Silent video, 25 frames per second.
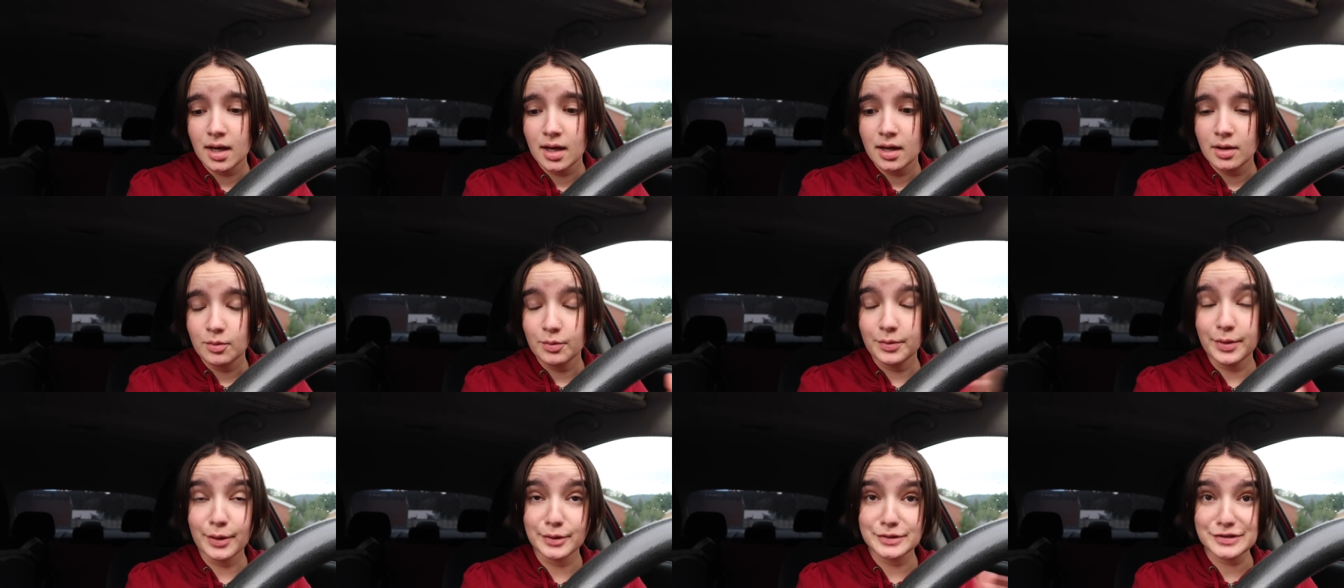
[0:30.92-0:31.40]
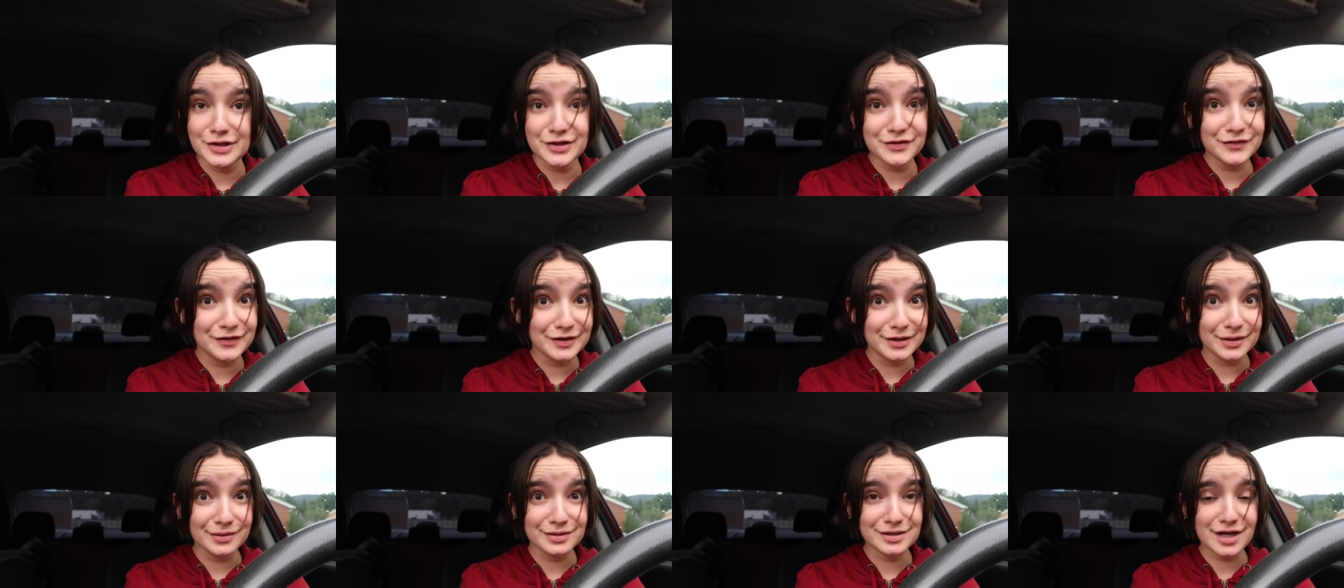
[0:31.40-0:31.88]
when those other
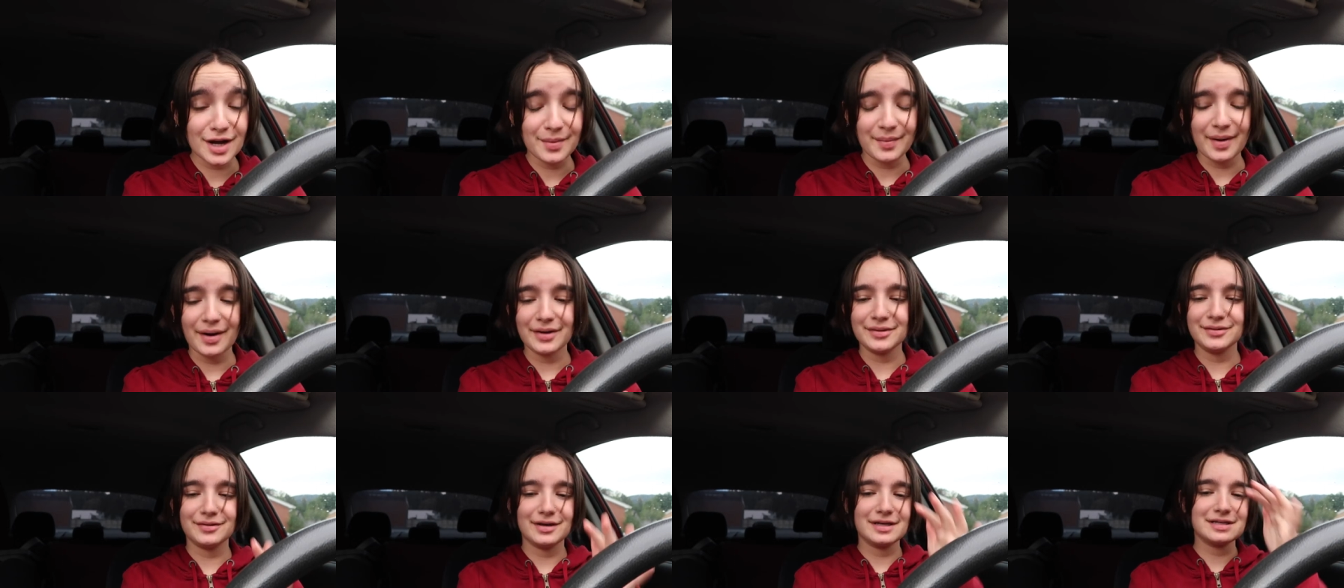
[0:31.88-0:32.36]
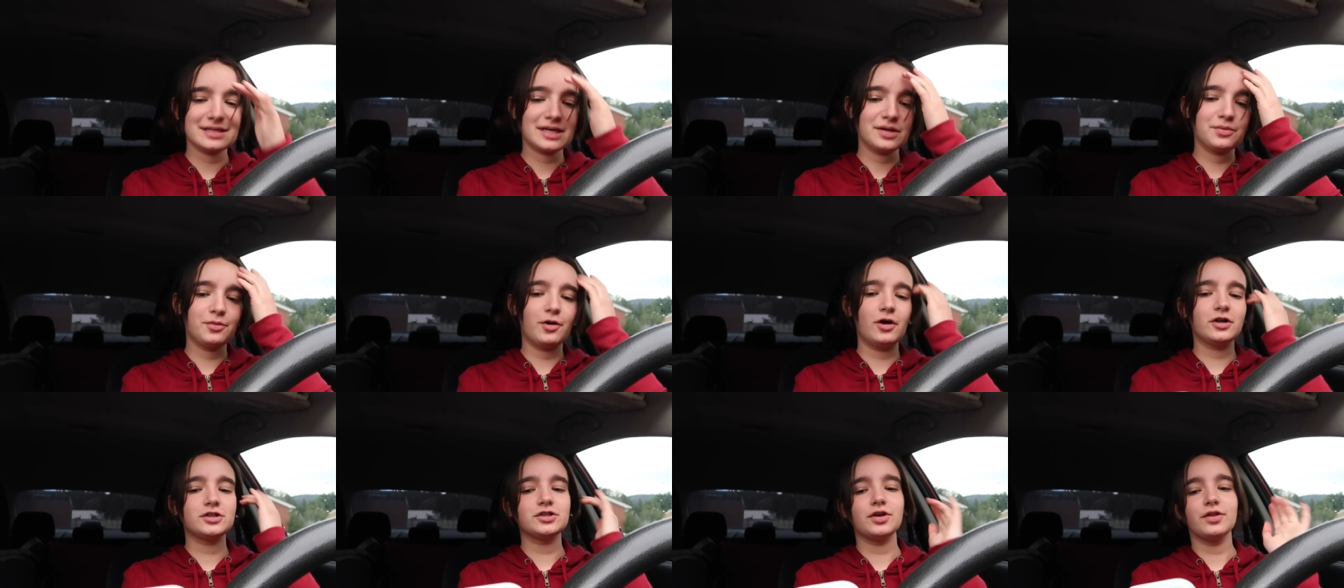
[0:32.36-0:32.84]
videos come out, you guys can
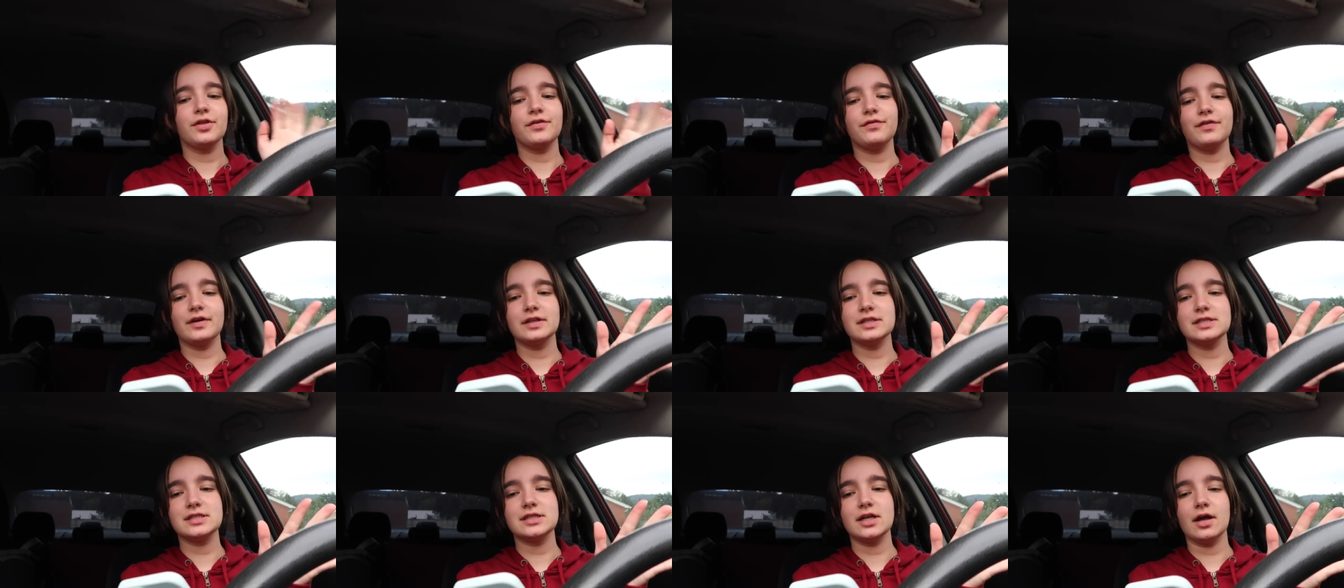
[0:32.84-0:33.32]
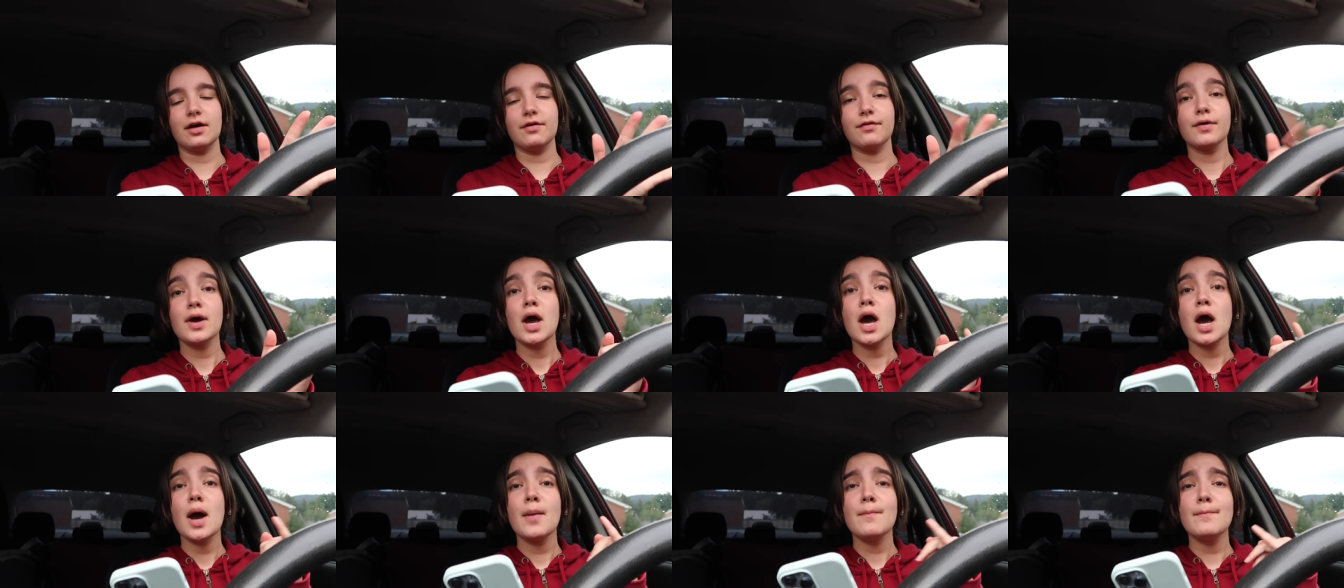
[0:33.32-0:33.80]
watch all the fun stuff.
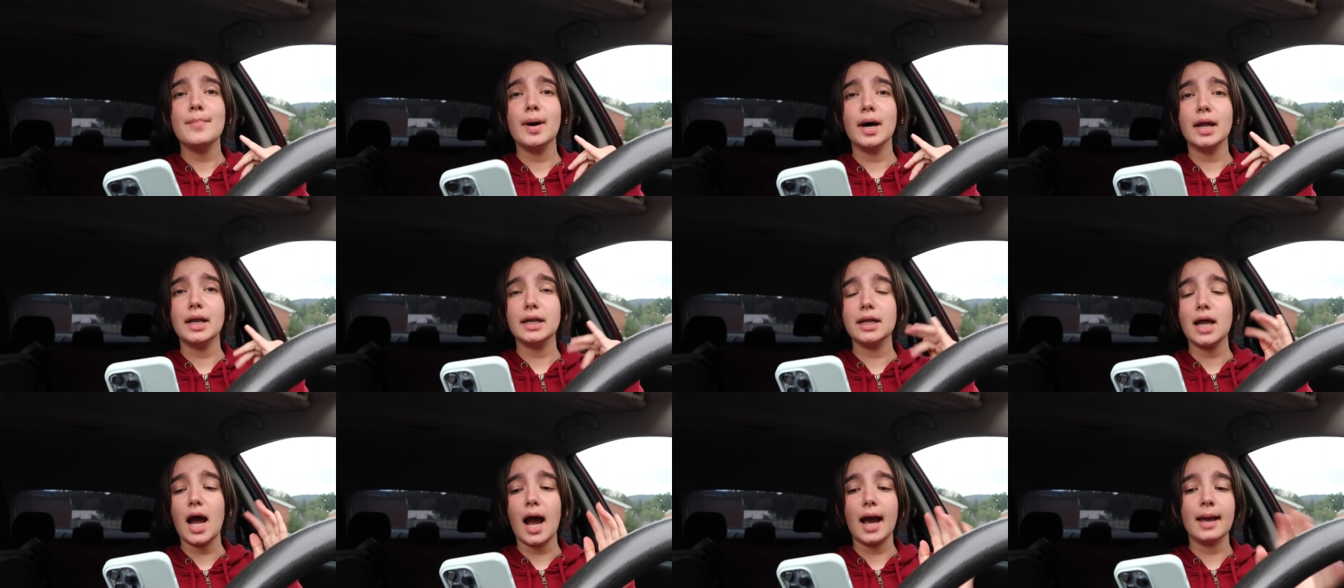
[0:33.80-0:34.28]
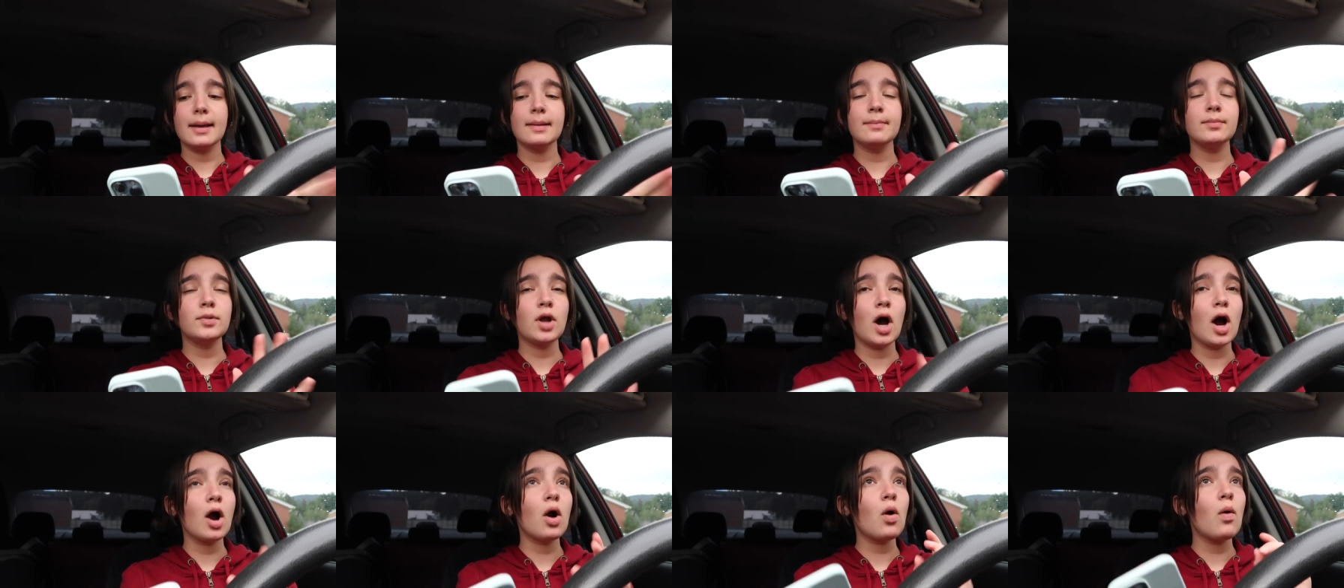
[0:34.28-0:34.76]
But I am
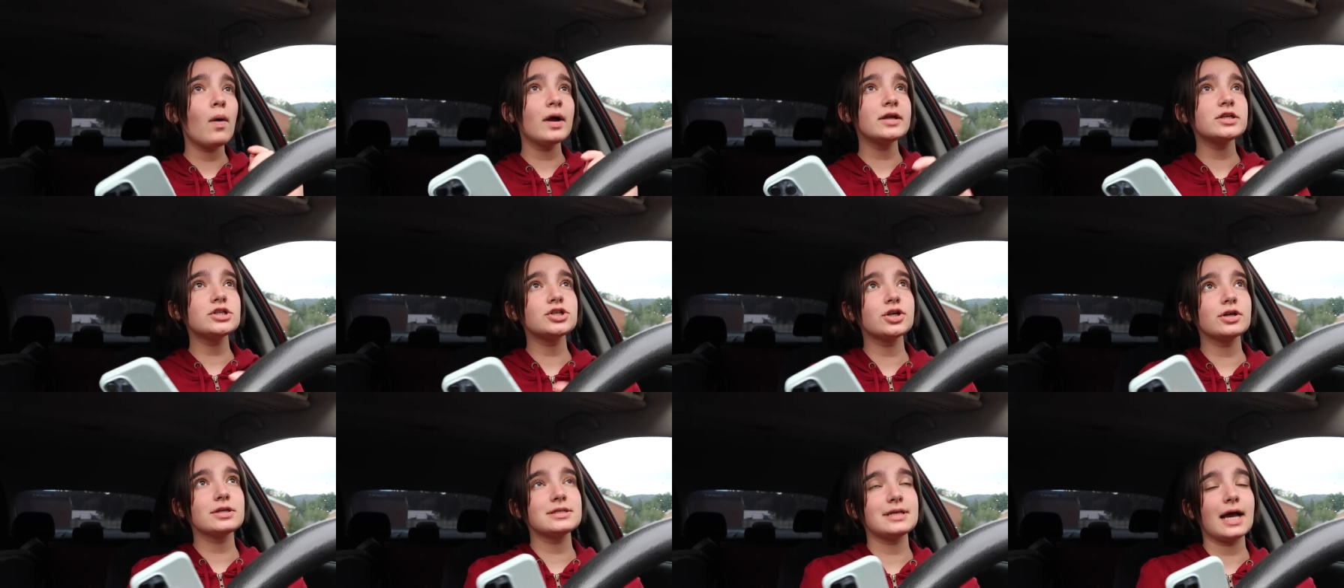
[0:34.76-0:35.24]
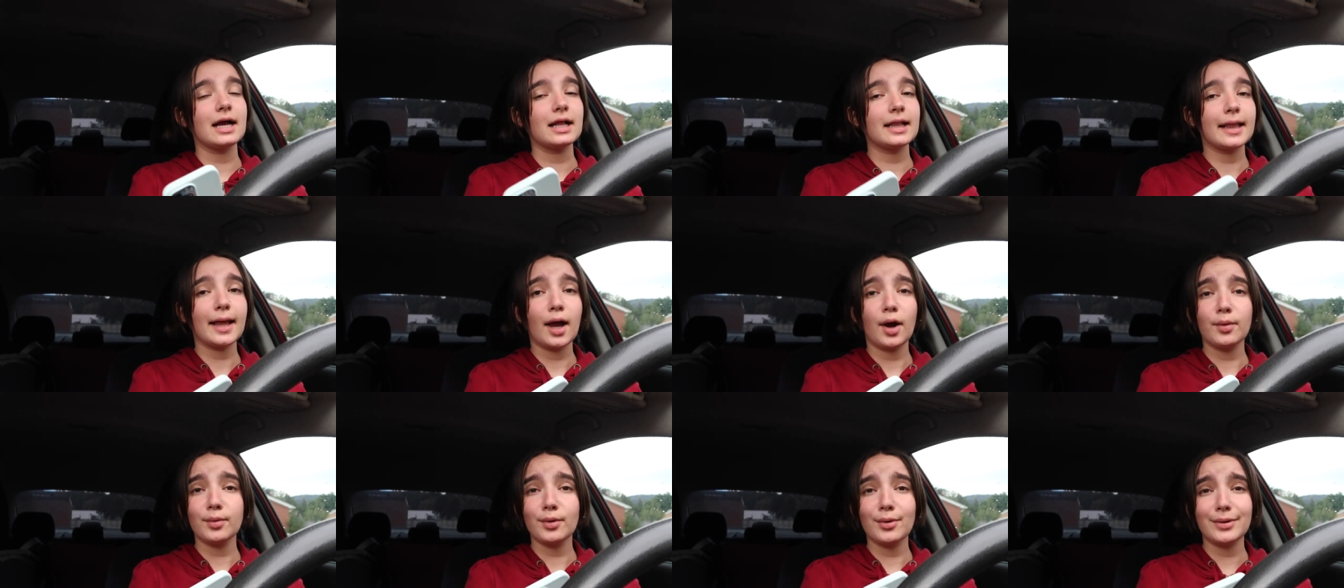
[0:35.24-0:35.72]
not quite sure exactly
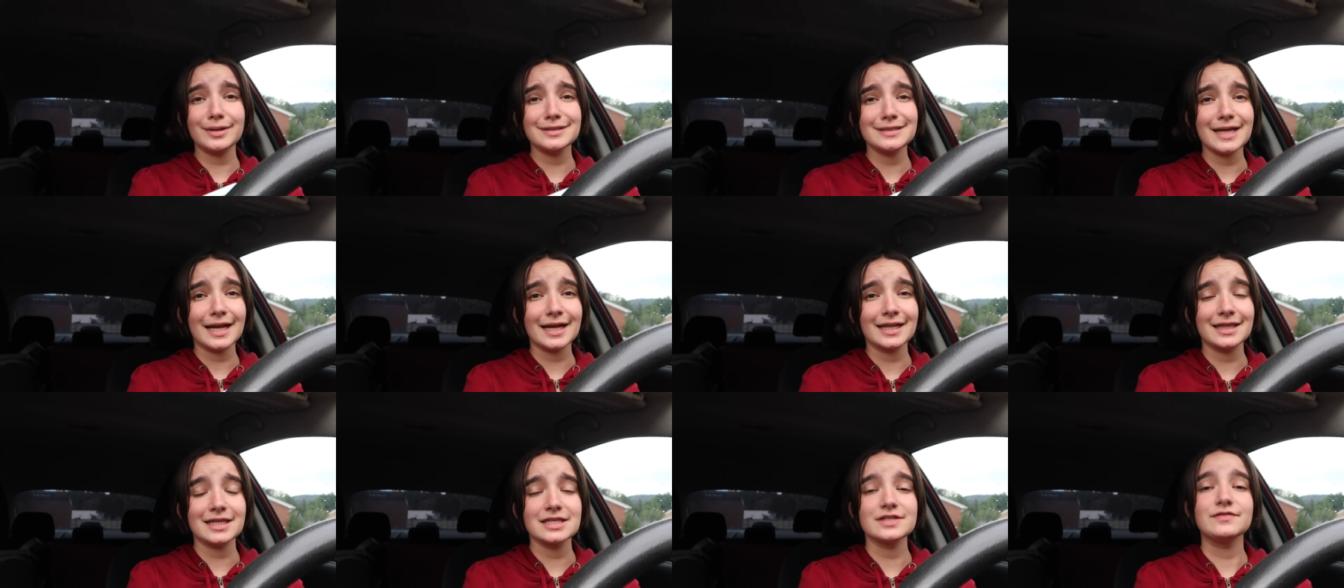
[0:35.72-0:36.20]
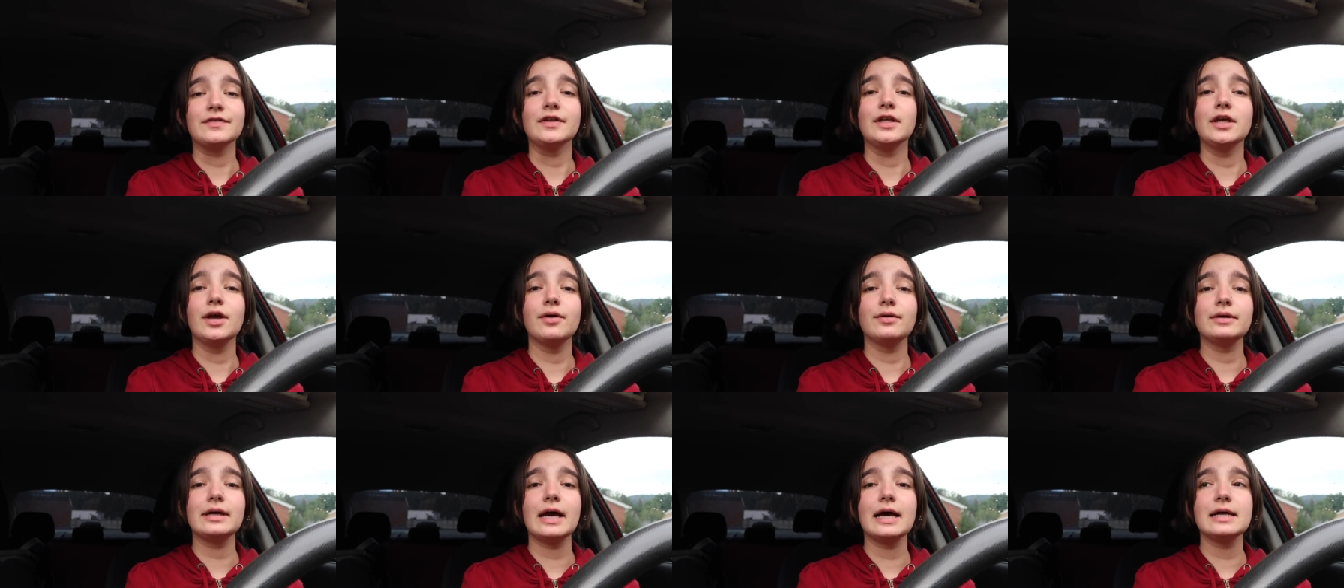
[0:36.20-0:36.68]
how I'm going to edit this
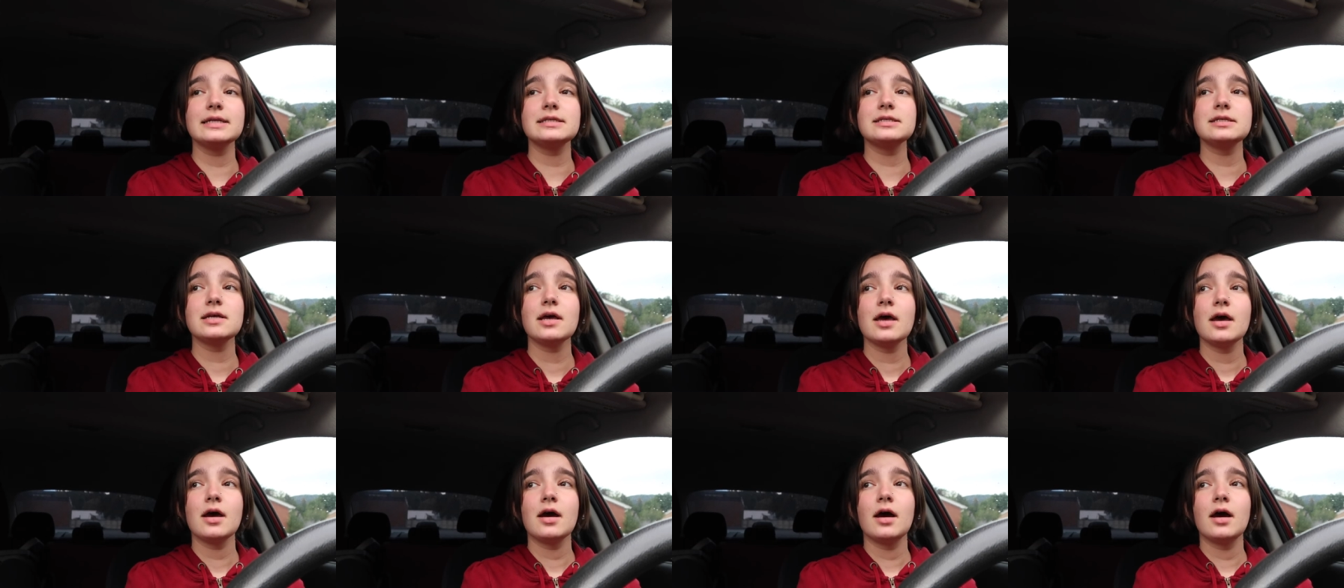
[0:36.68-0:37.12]
video yet.